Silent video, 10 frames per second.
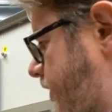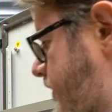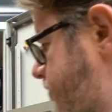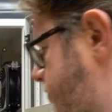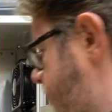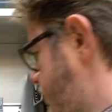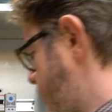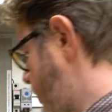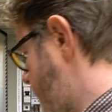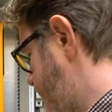the customers
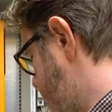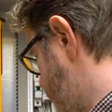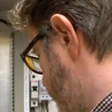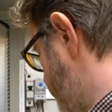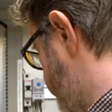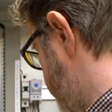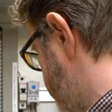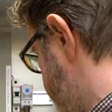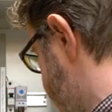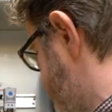we added two
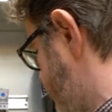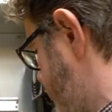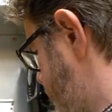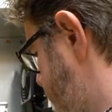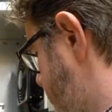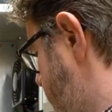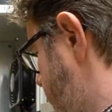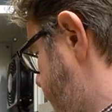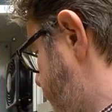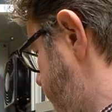parallel strings
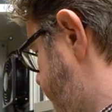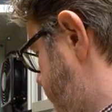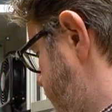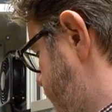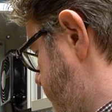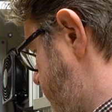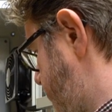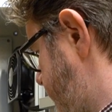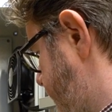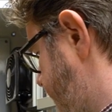fully fused
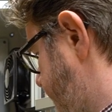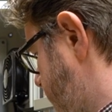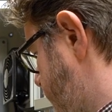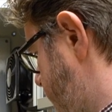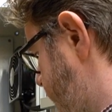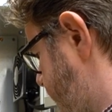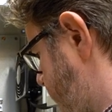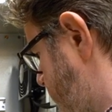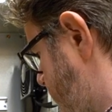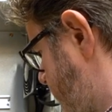here with
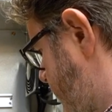uh,